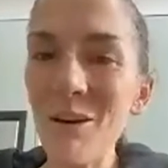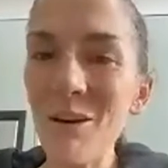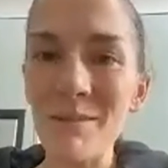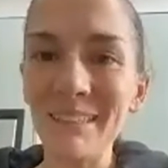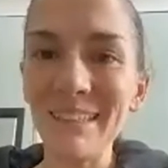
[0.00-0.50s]

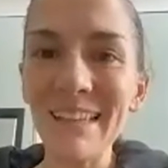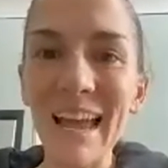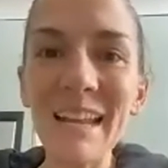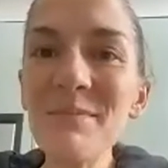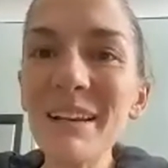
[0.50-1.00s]
comments? Does
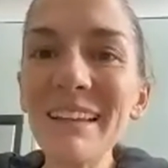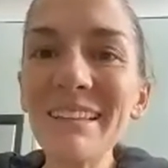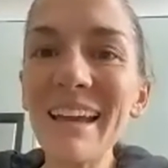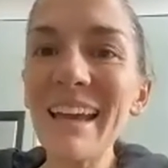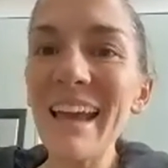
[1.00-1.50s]
anybody
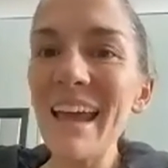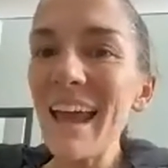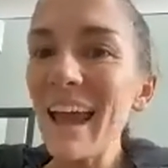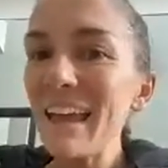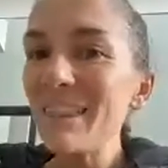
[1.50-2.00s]

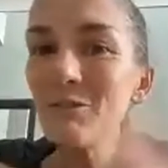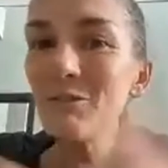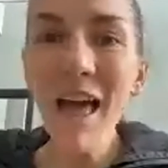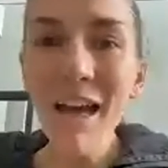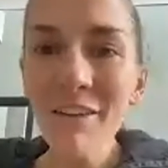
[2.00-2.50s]
hate the
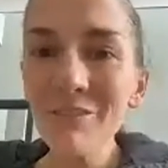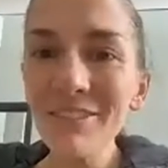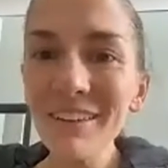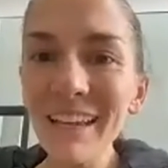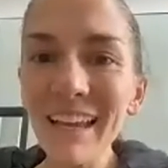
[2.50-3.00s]
fluff
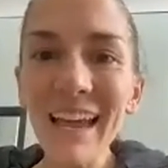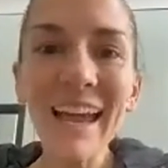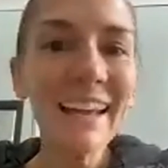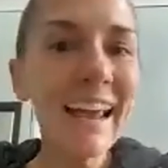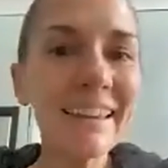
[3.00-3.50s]

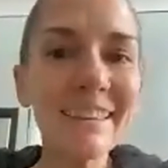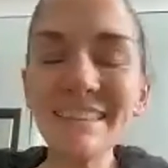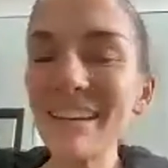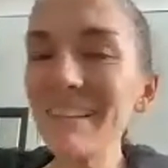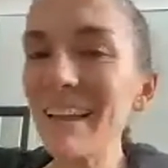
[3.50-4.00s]
and hate this?
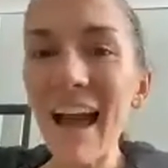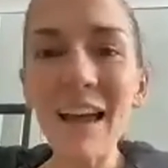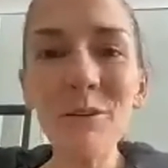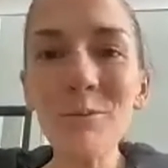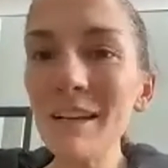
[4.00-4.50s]
They're like, I
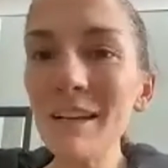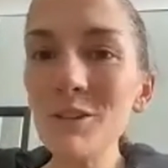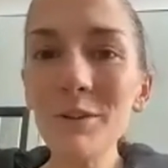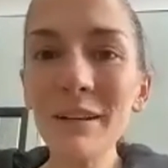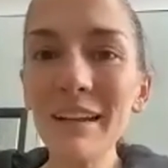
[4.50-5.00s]
don't want to
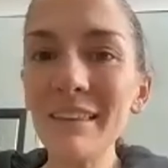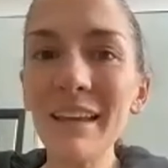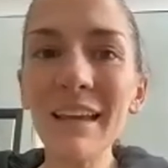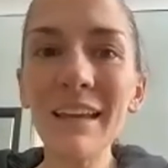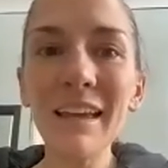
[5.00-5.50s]
do
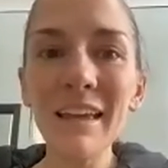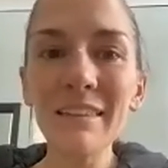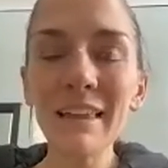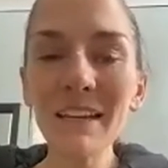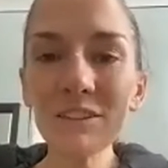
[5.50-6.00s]
anything
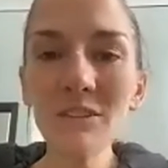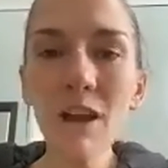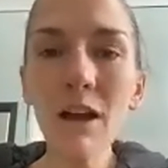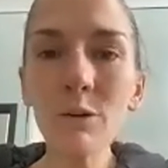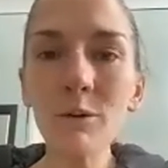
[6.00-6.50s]
that is
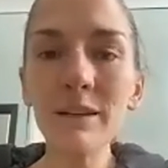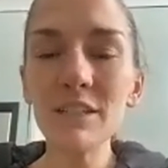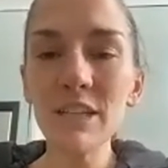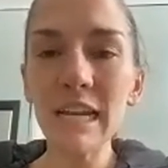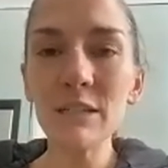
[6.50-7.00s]
not going to
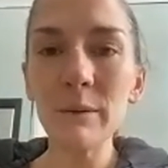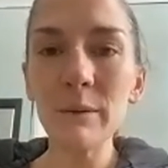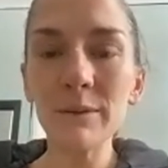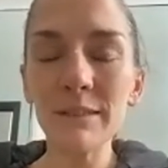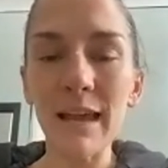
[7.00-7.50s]
change
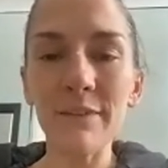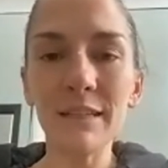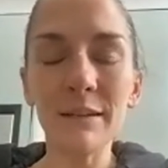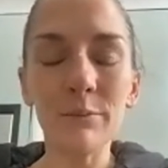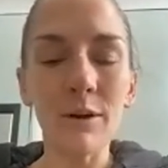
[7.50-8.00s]
people's lives
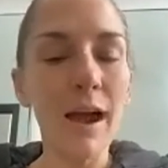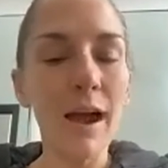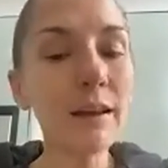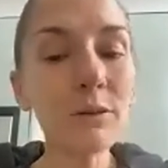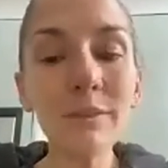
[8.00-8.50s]
anymore.
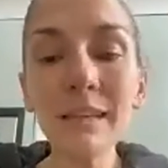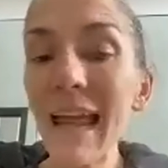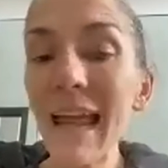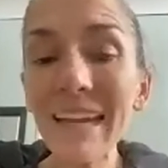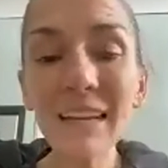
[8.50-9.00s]
I don't think
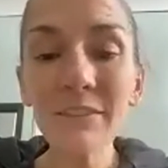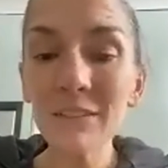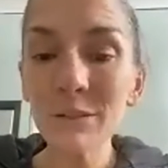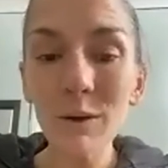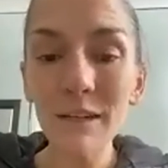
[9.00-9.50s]
any of
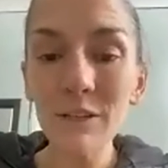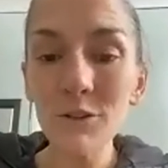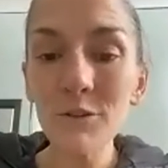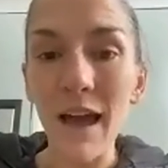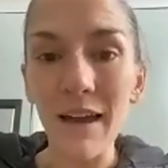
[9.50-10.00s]
us want to
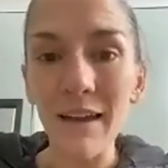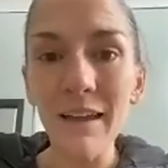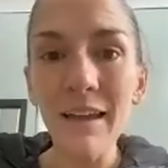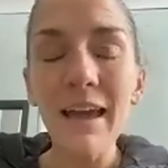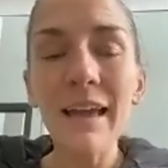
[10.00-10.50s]
do that.
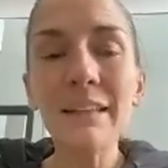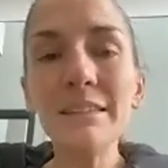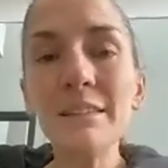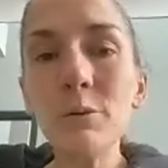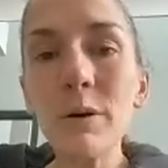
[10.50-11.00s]
And
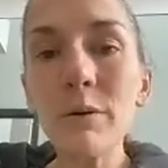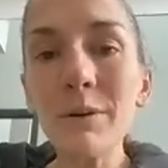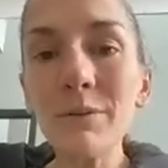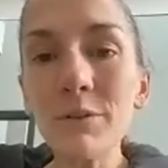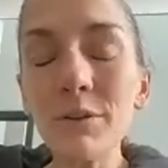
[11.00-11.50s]
so what
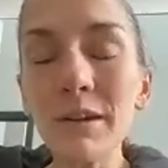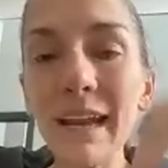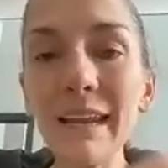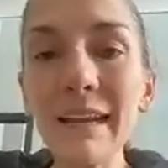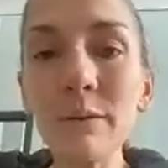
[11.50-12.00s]
we've
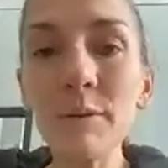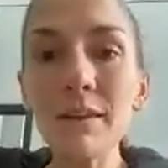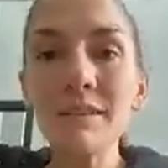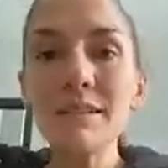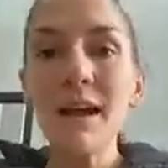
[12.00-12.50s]
created with
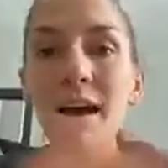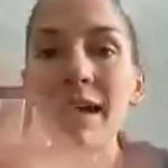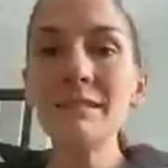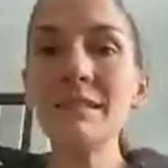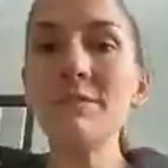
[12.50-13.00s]

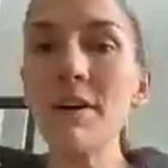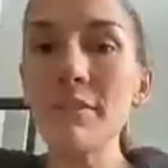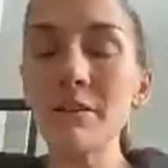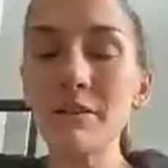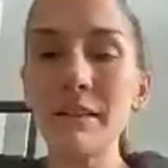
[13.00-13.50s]
tons of
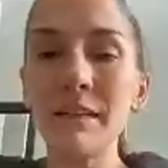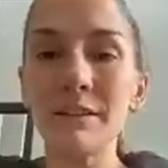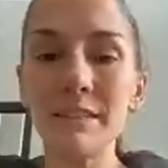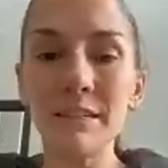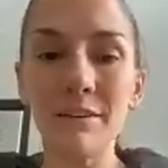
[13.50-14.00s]
other
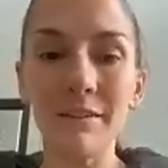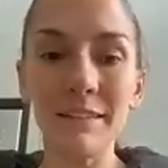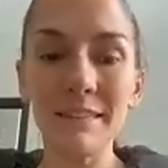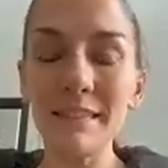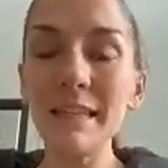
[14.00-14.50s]
leaders here on
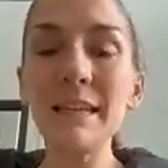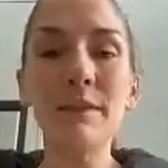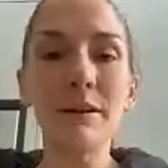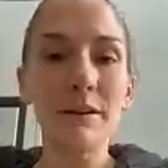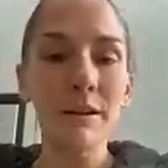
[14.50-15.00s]
this team
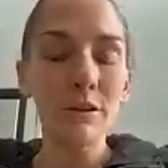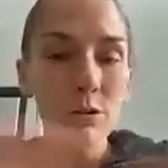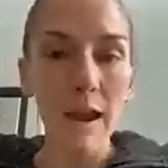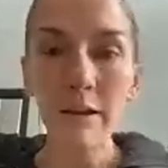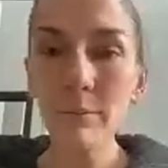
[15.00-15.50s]
that are
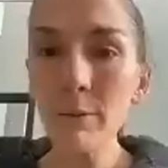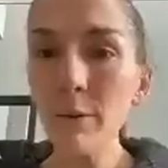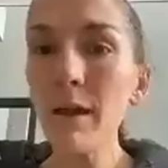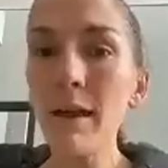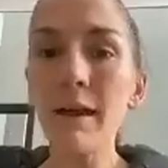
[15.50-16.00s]

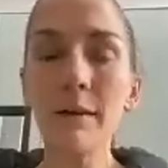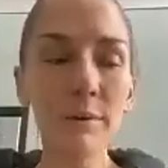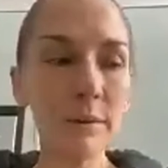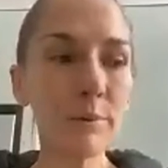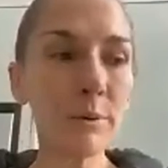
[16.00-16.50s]
incredible
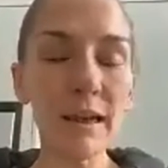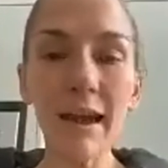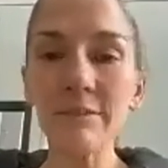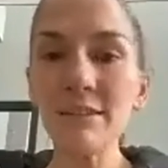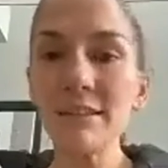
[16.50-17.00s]
people that
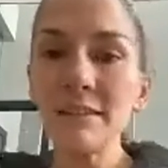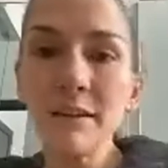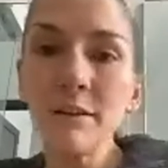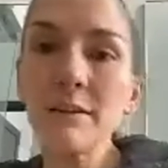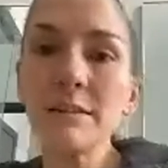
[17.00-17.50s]
have
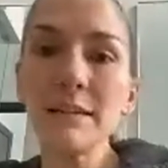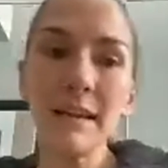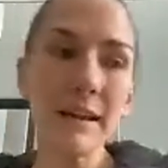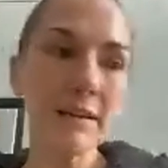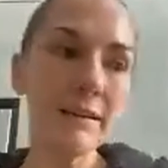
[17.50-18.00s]
skills in
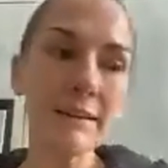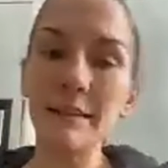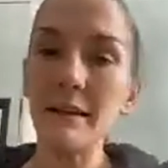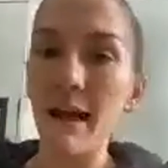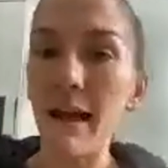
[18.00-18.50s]
areas
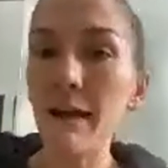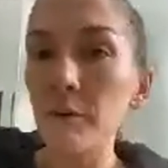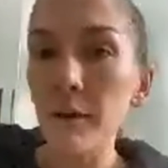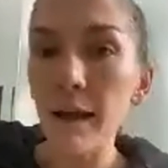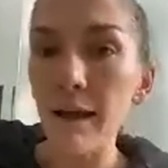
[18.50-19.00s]
that I
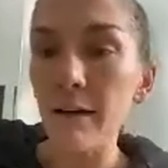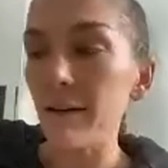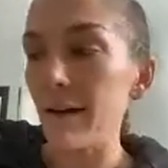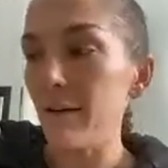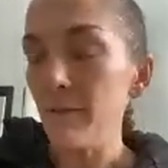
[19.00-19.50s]
don't have.
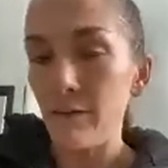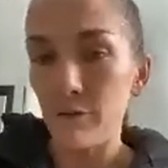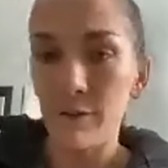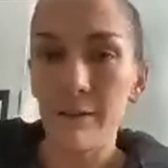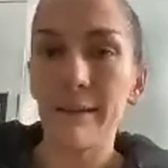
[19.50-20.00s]
I don't have
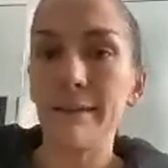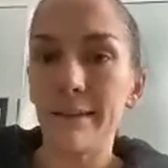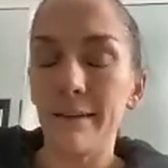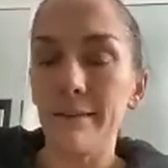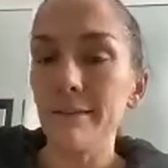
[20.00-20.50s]
cooking
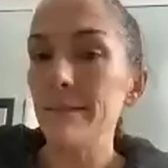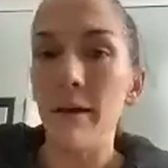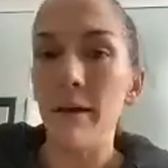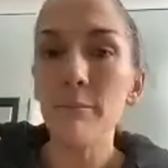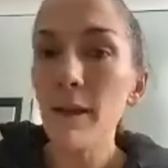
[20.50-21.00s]
skills, so
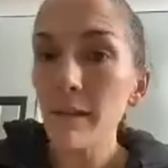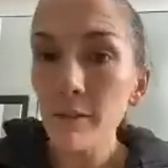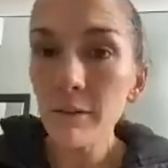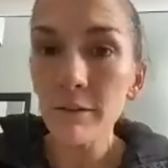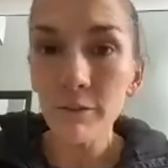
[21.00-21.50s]
I'm not
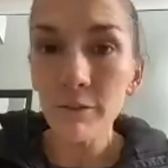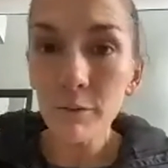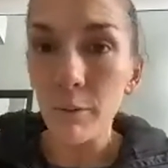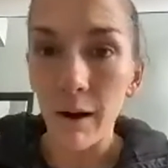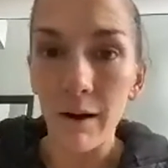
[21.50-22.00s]
doing the
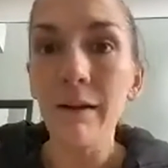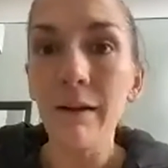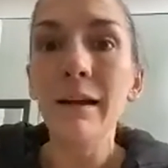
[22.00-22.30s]
food part,